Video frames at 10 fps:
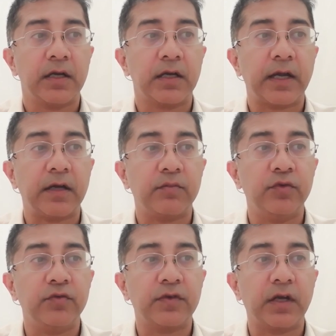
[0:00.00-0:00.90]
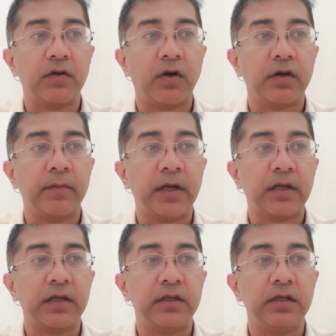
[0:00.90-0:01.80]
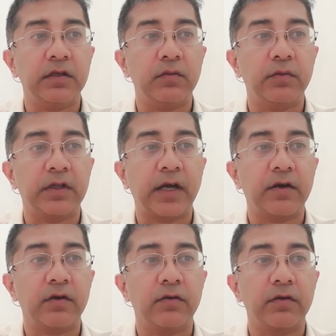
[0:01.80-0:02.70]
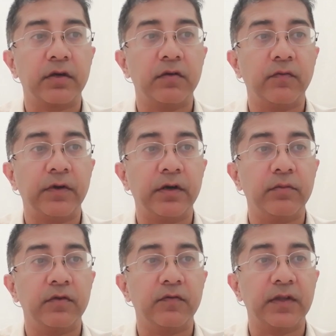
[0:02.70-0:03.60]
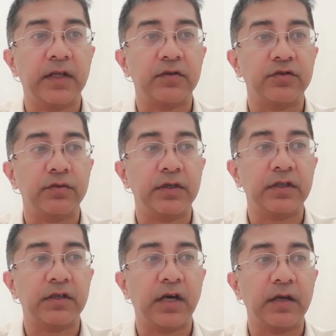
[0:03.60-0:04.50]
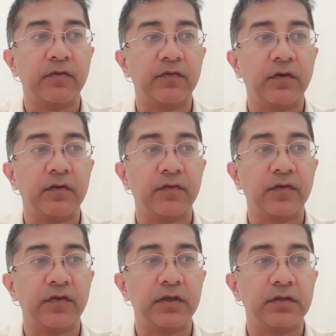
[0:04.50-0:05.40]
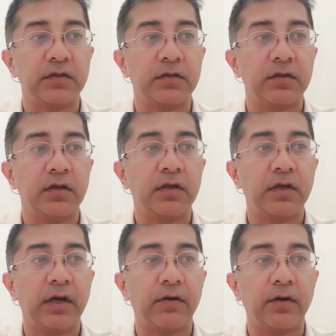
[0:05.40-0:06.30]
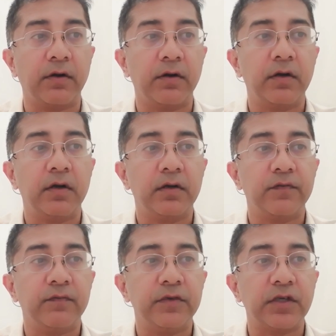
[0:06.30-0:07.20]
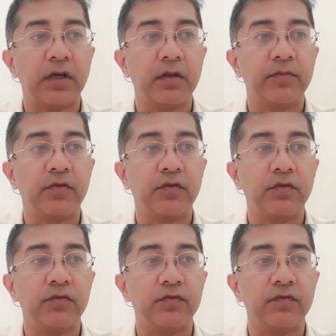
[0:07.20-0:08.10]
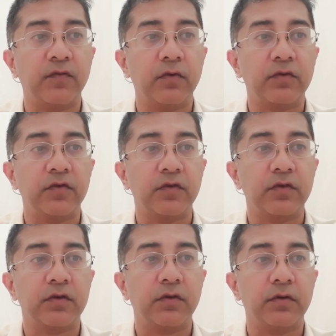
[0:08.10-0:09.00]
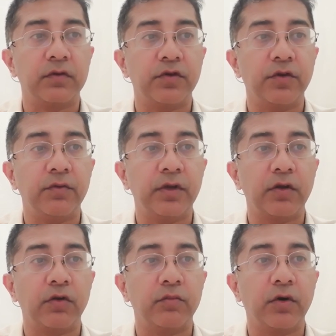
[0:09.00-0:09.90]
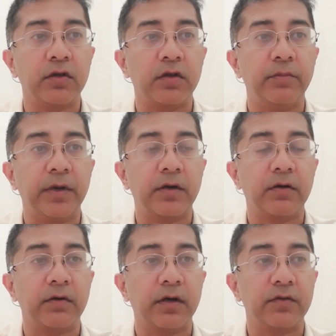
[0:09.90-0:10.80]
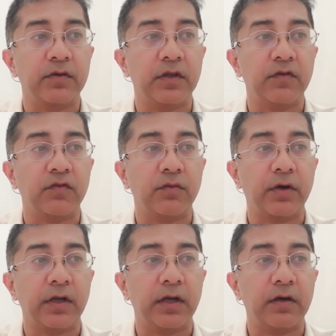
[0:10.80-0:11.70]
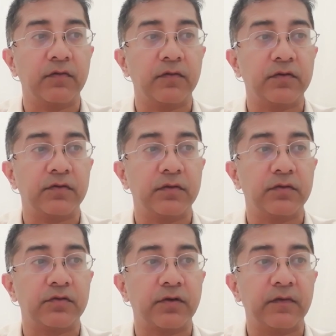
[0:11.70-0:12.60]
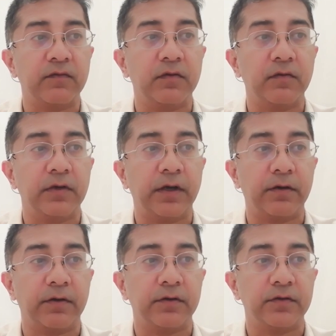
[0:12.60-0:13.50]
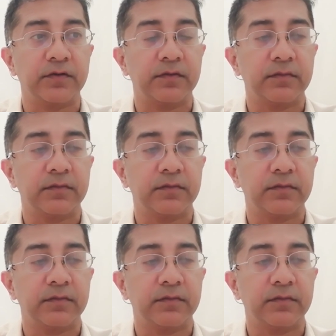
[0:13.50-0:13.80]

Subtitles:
CatBoost can automatically deal with categorical variables without showing the type of conversation error, which helps you to focus on tuning your model better rather than sorting out trivial errors.